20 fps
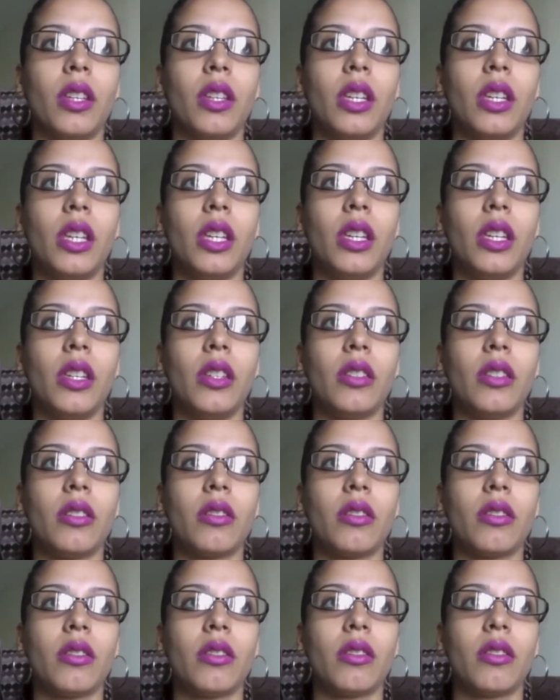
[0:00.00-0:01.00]
Eat
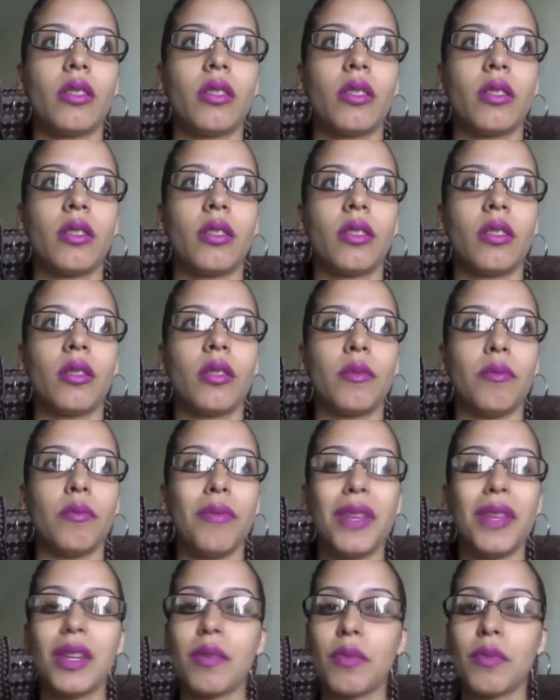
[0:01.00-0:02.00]

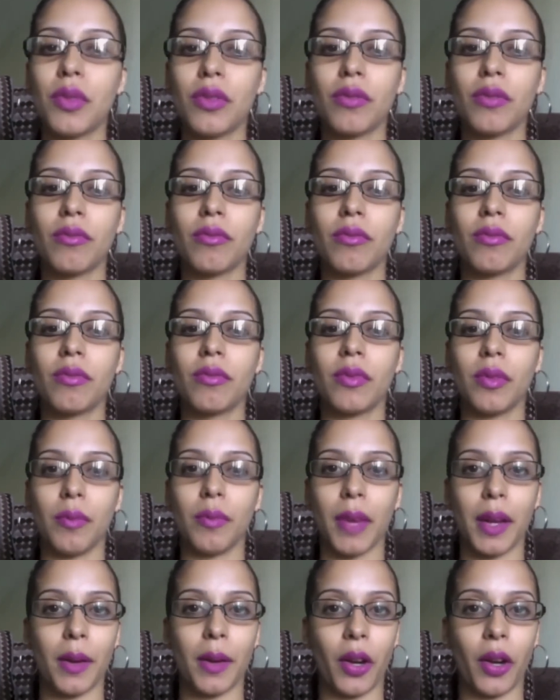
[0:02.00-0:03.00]
minimum
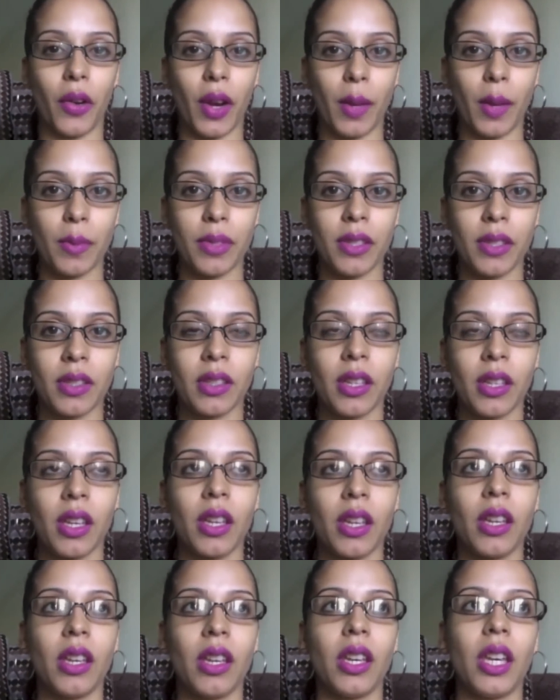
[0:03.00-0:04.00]
amount of grapes.
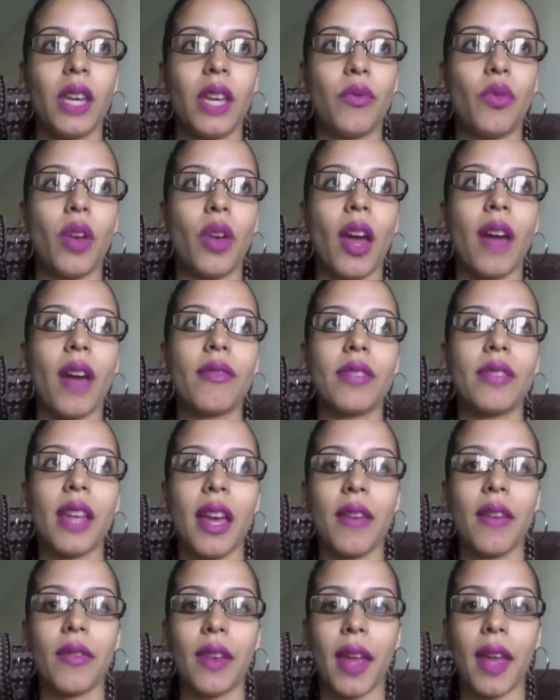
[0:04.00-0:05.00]
If you have to
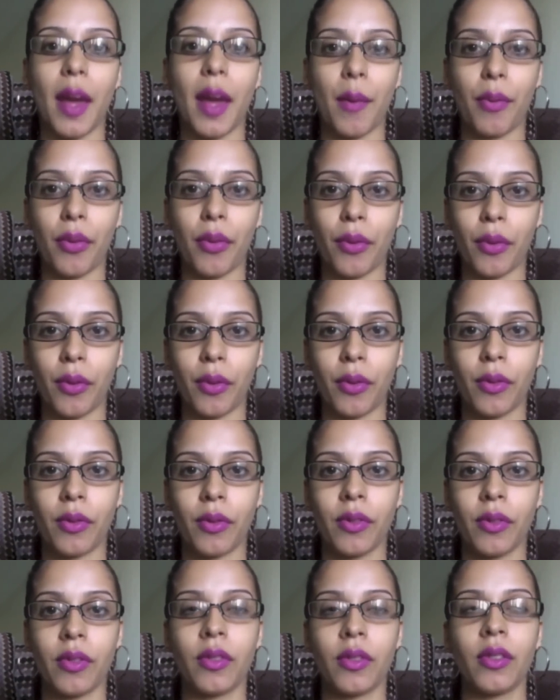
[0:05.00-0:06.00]
have an apple,
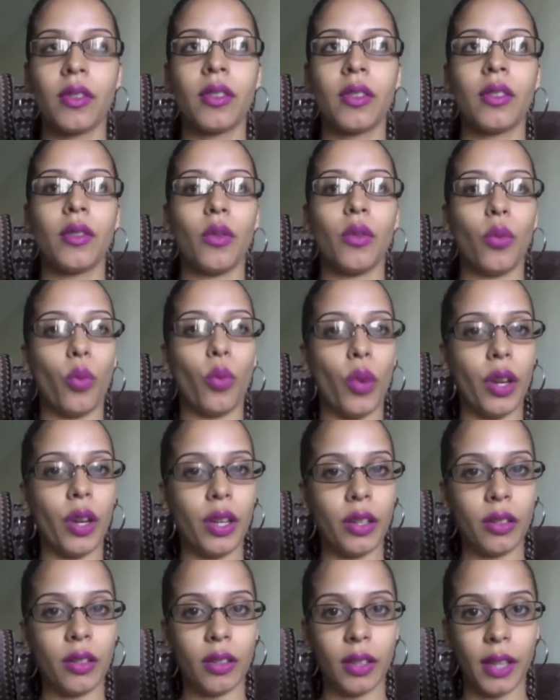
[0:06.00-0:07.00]

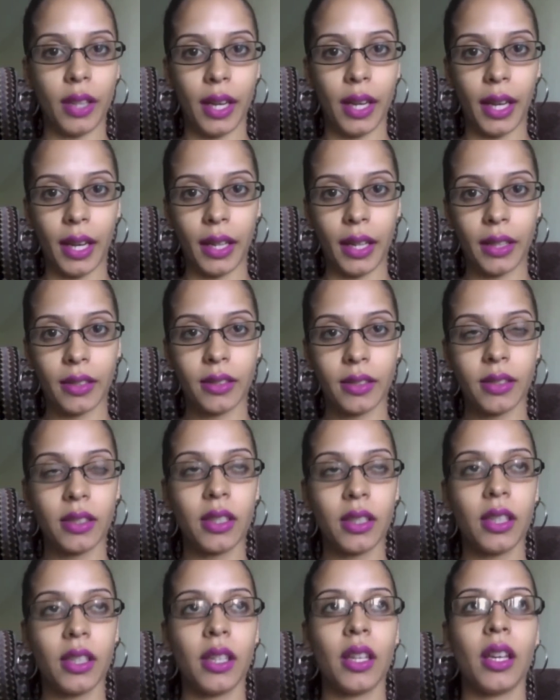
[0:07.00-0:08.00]
one a day.
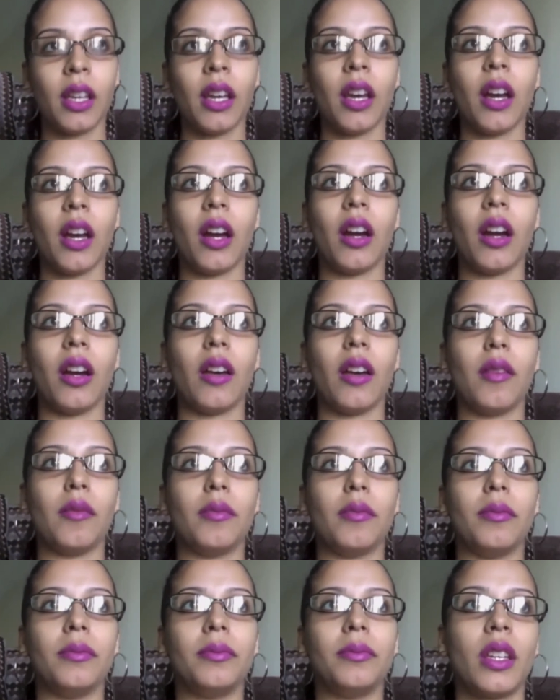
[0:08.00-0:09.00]

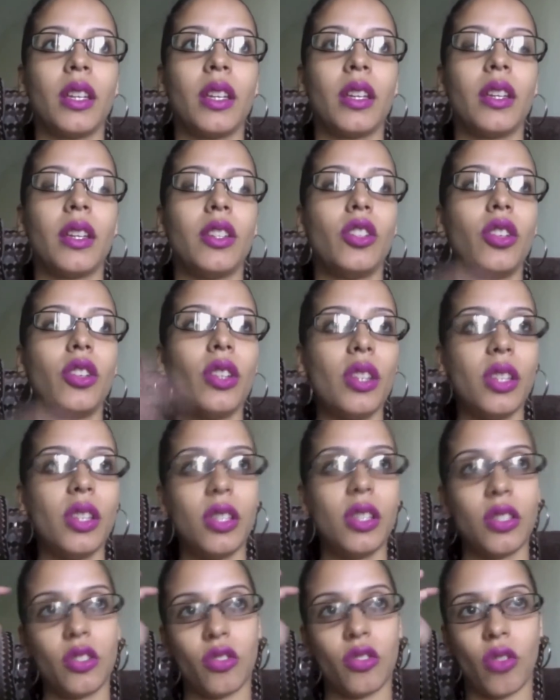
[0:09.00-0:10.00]
You can
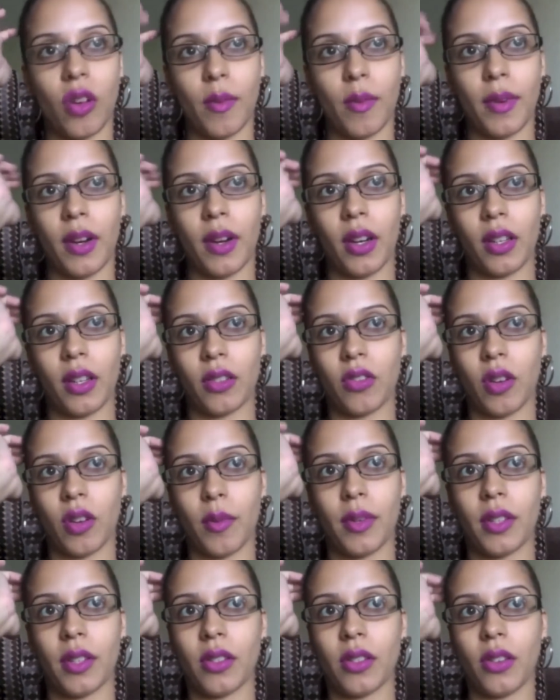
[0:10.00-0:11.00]
eat strawberries.
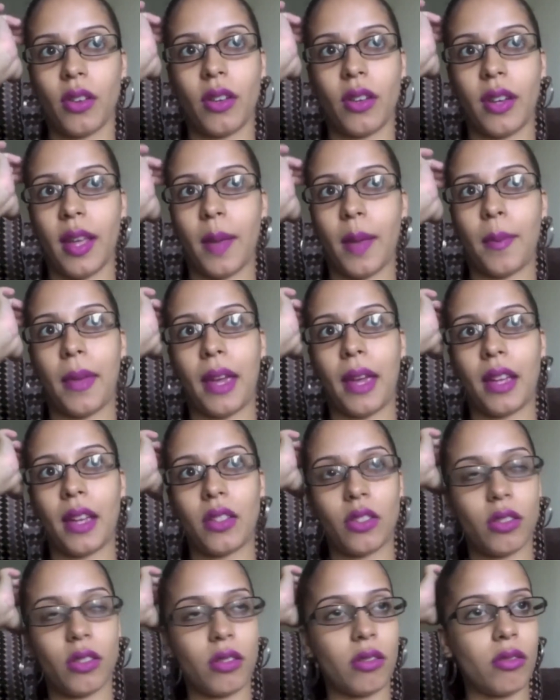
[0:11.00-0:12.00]
Strawberries aren't that bad.
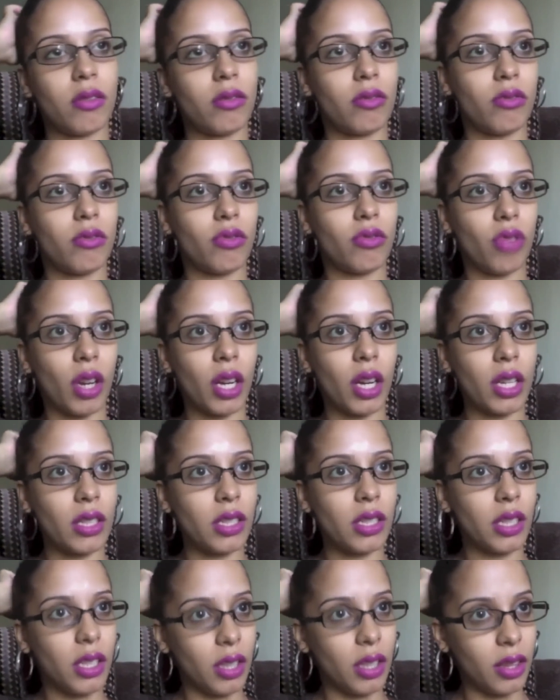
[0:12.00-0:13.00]
Just try not
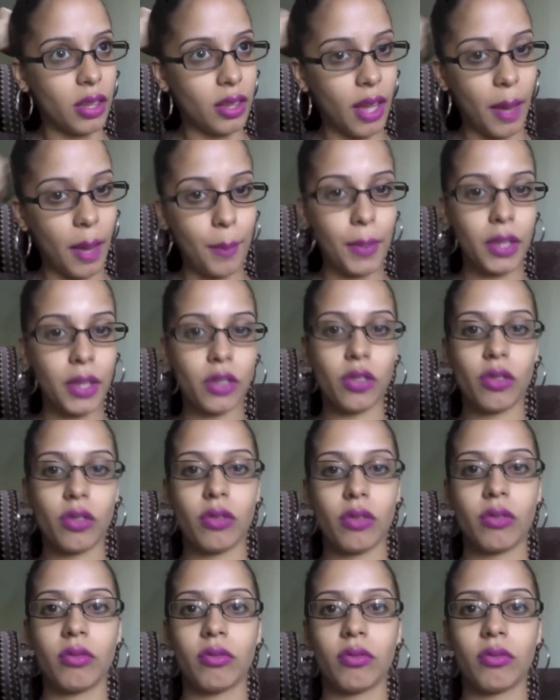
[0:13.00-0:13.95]
to eat that much.